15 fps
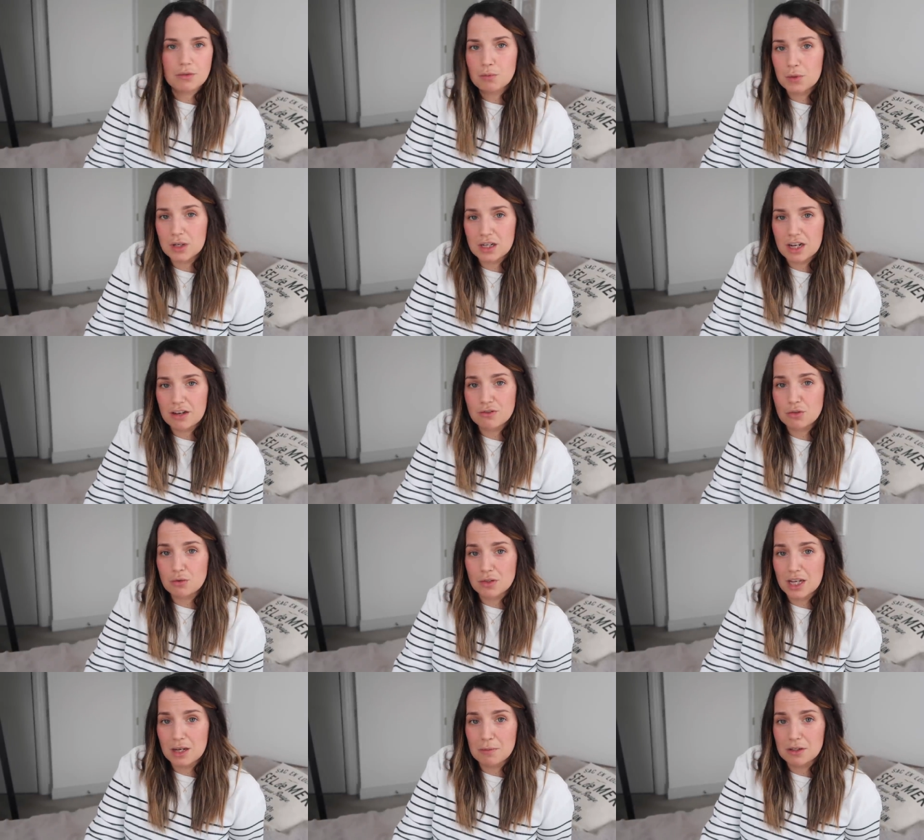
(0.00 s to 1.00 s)
we're gonna have to
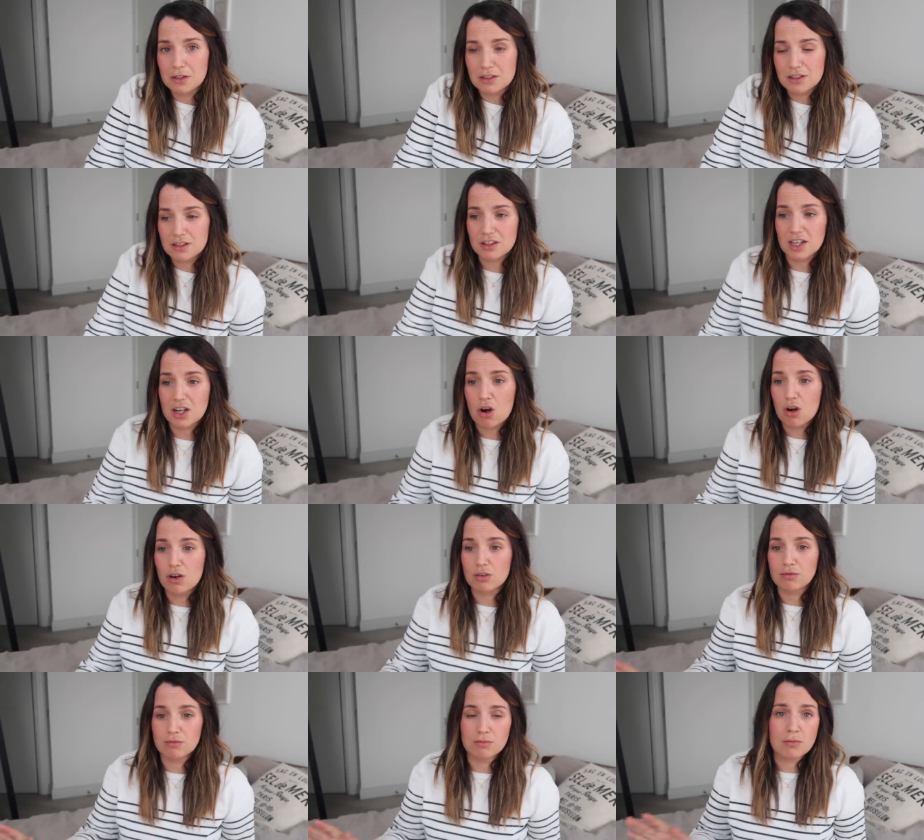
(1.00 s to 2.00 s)
call the ambulance because I
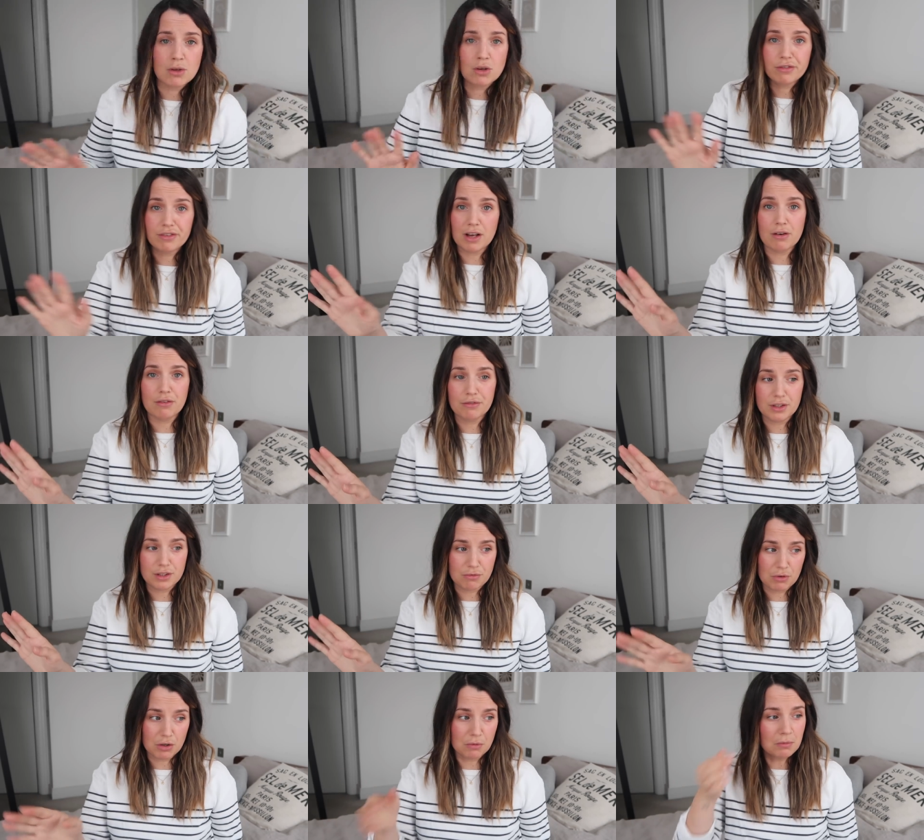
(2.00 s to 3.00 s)
can't move out of
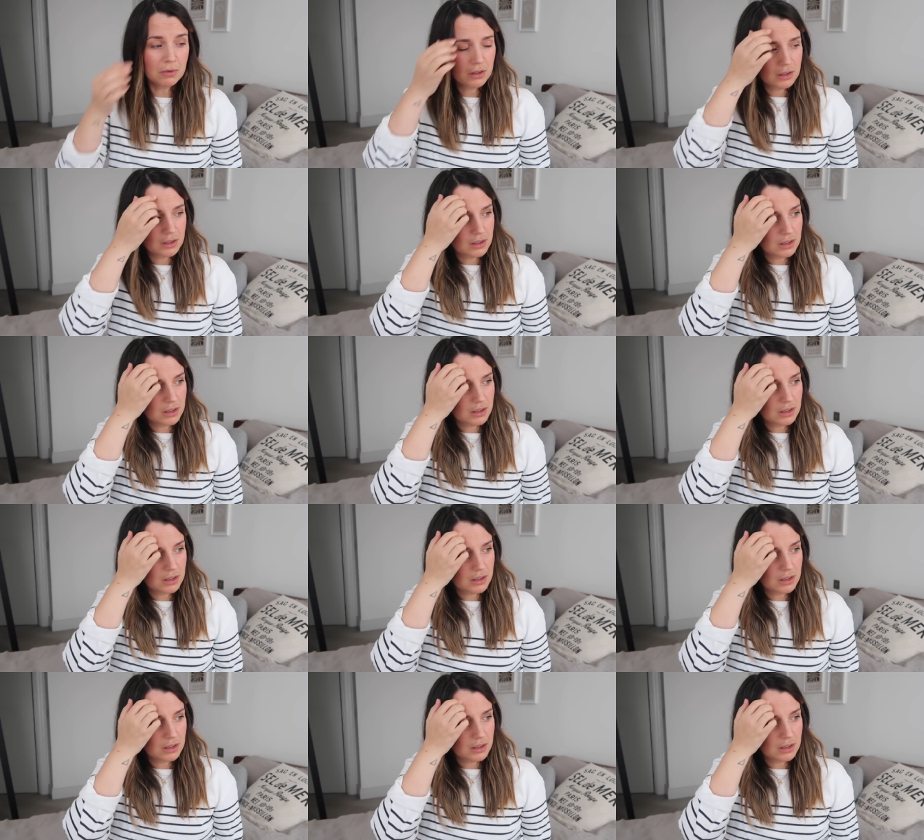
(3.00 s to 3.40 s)
this room